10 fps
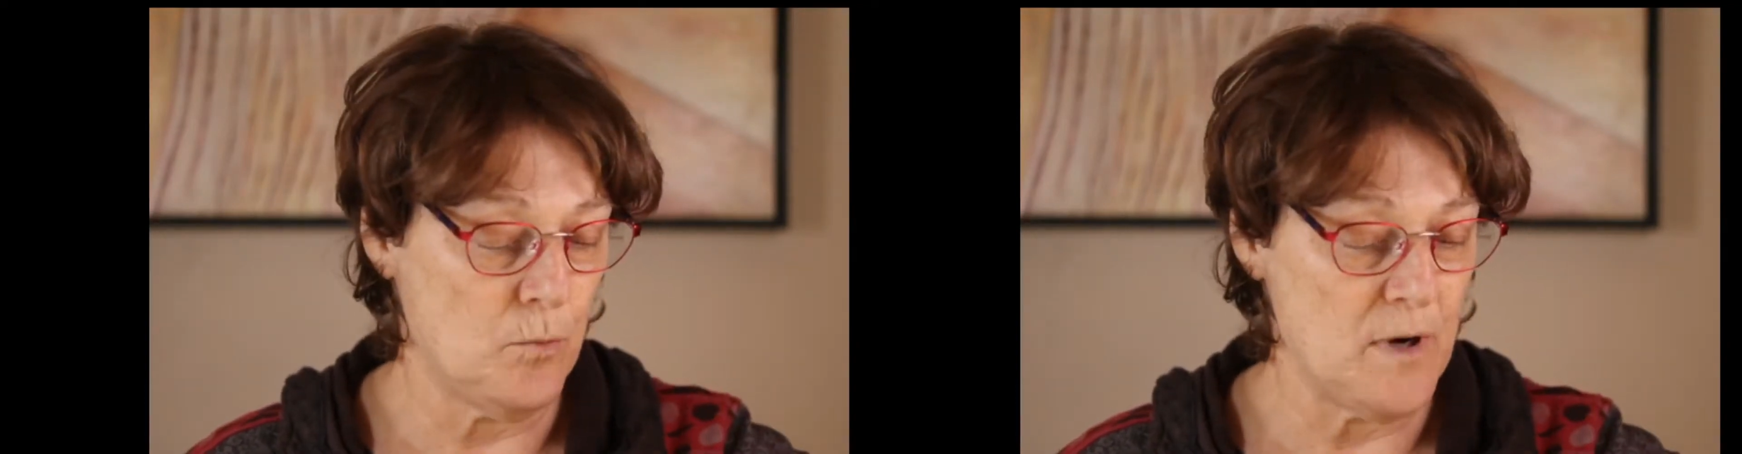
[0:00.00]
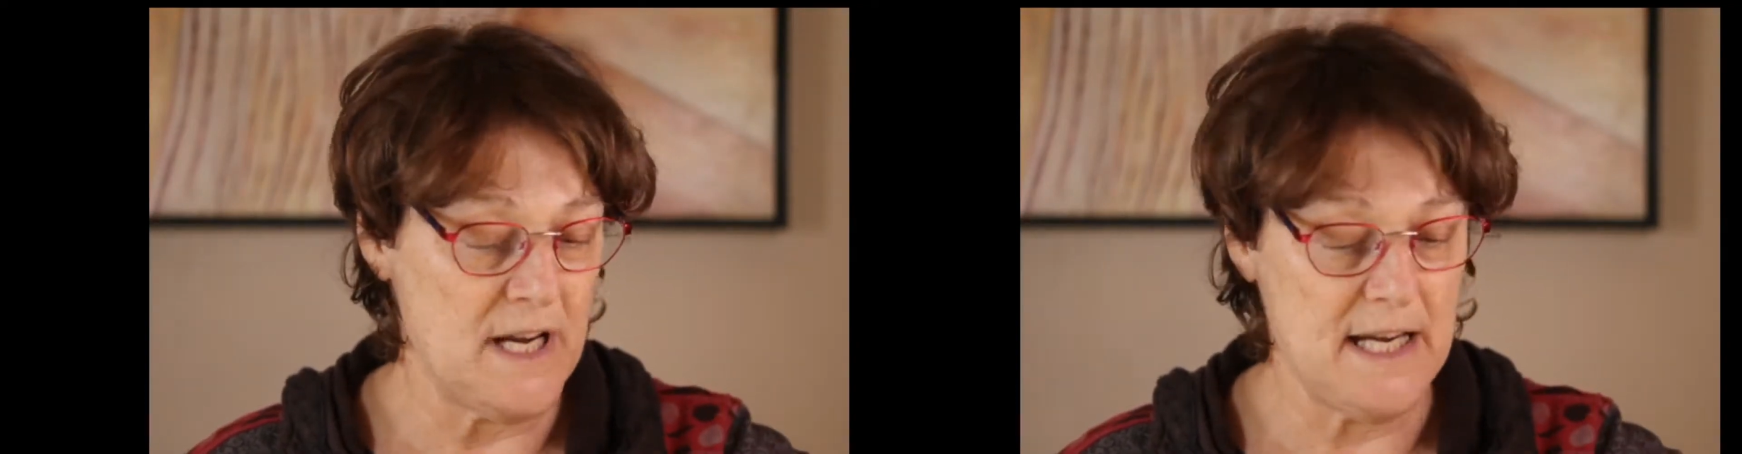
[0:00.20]

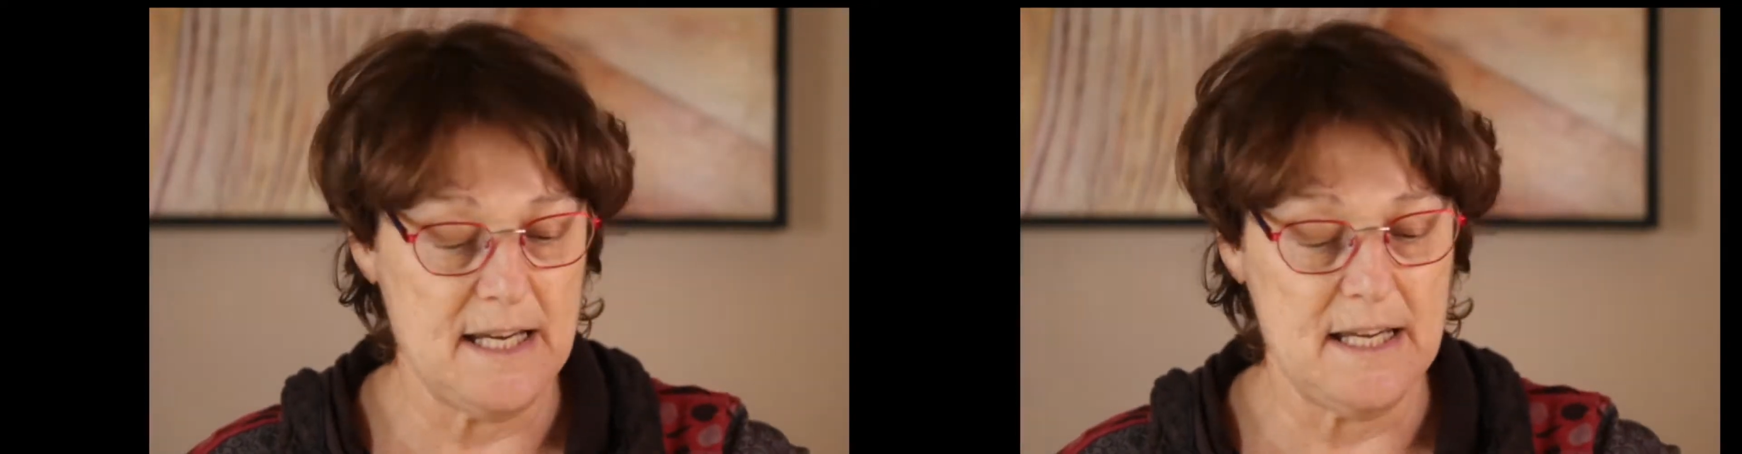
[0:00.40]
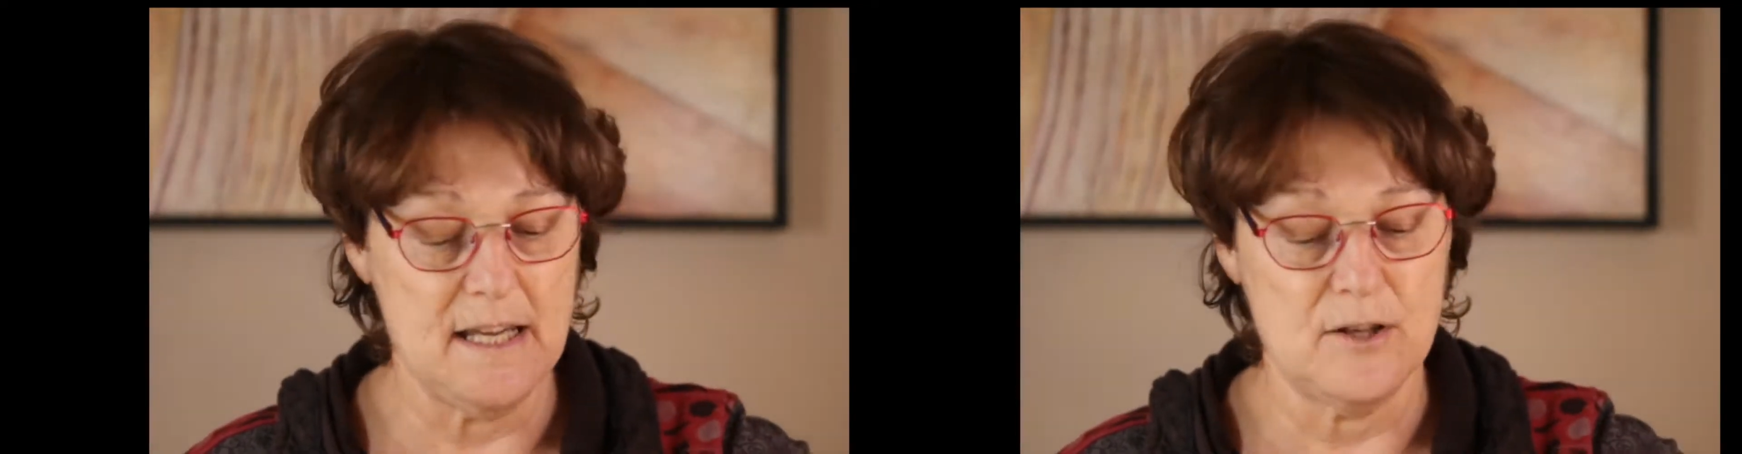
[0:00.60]

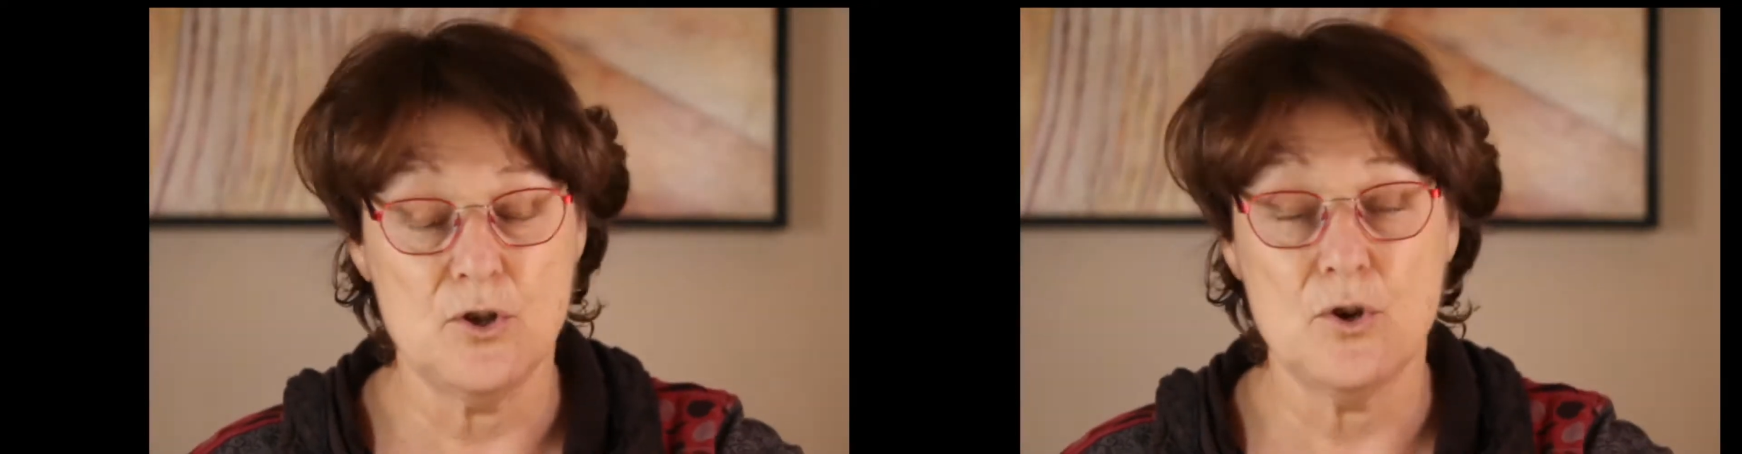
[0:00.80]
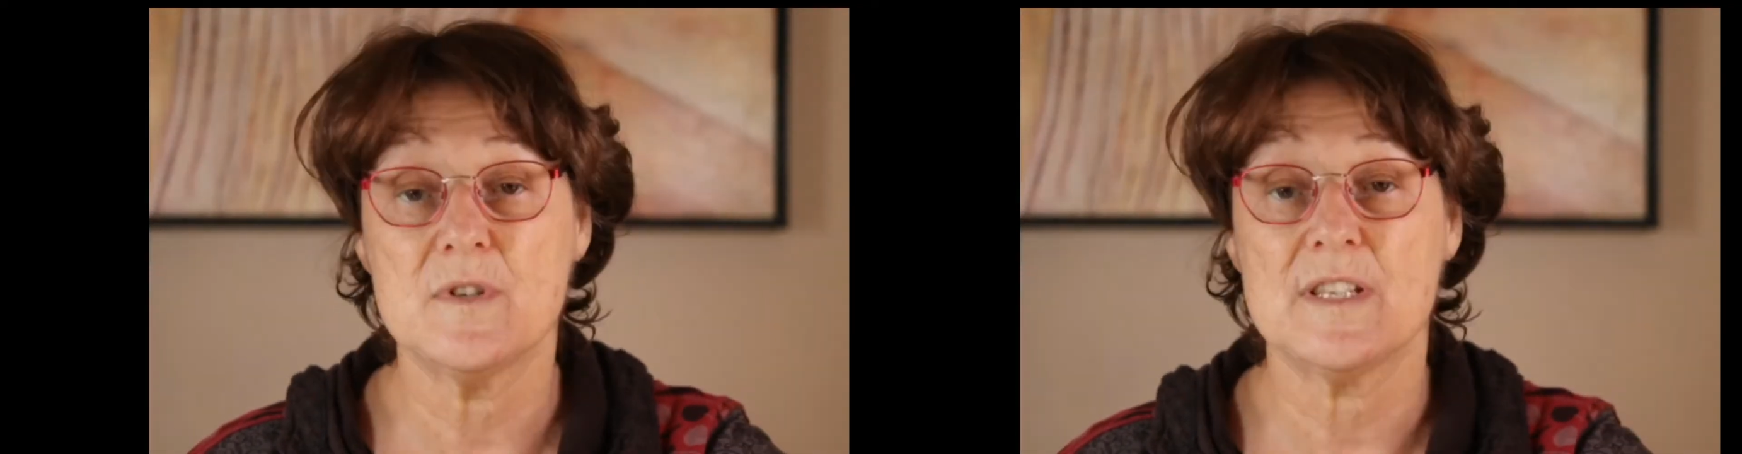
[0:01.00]
we
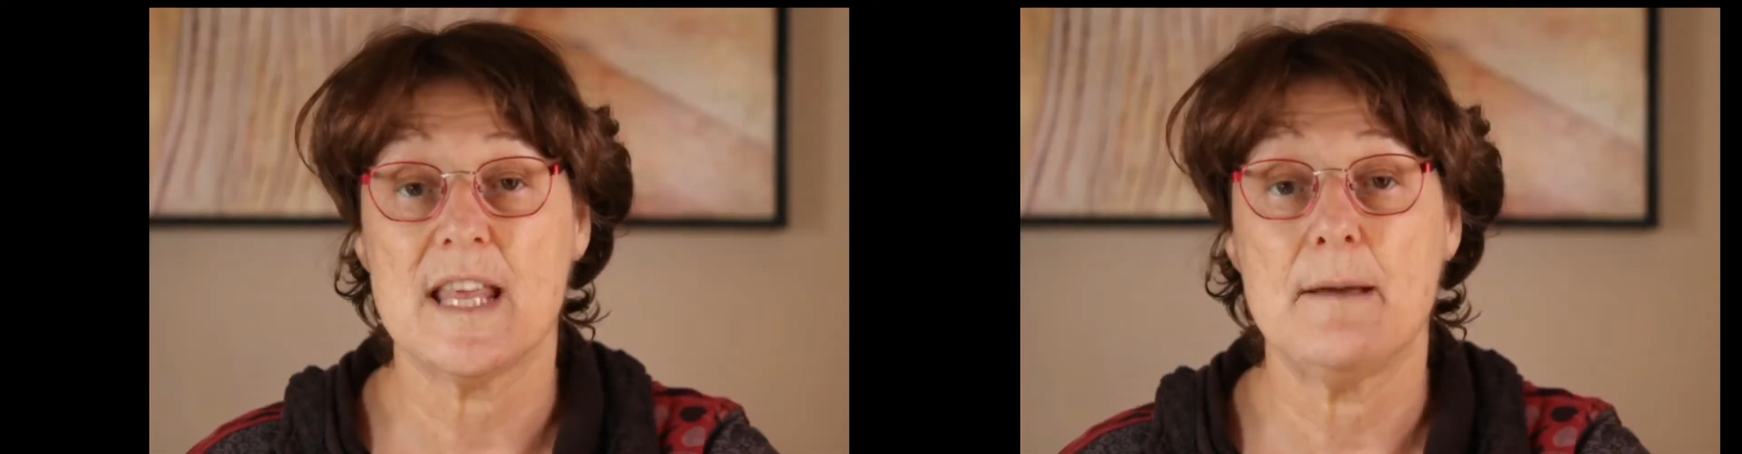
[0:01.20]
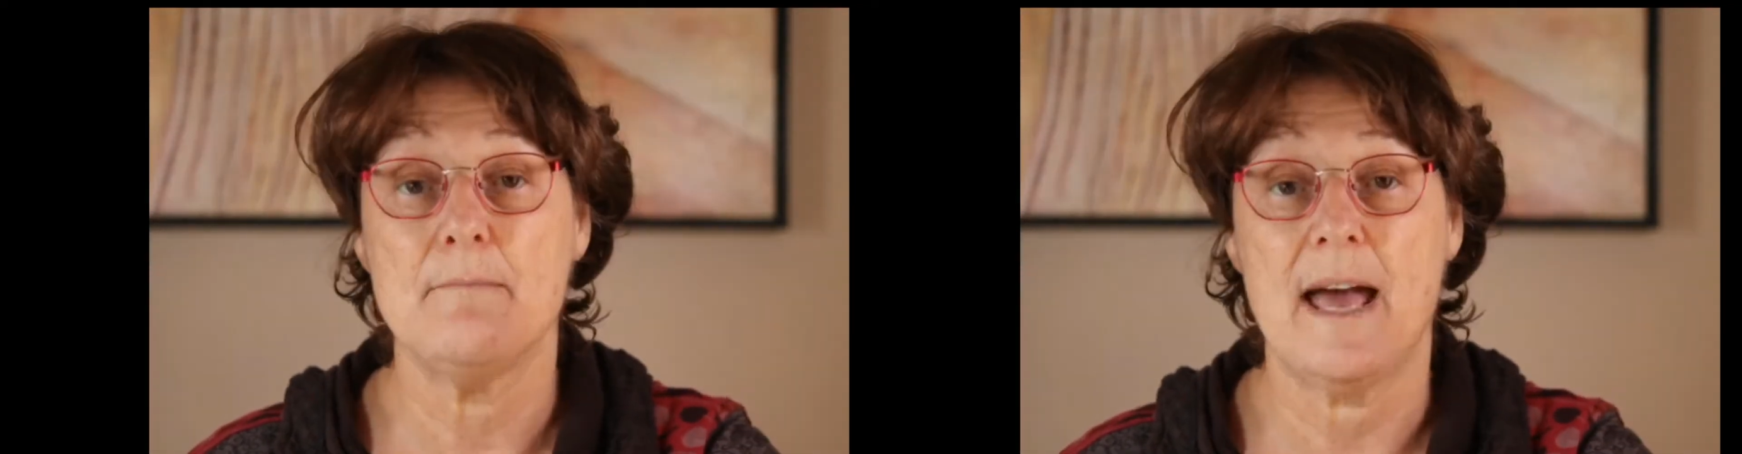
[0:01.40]
use
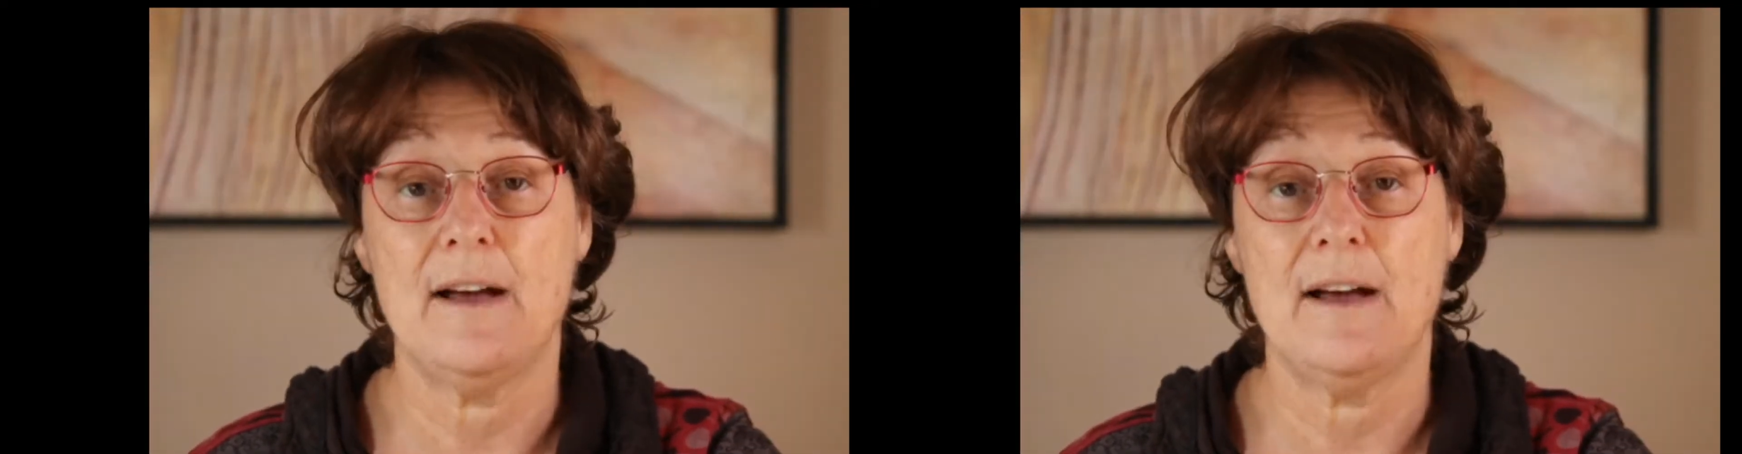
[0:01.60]
them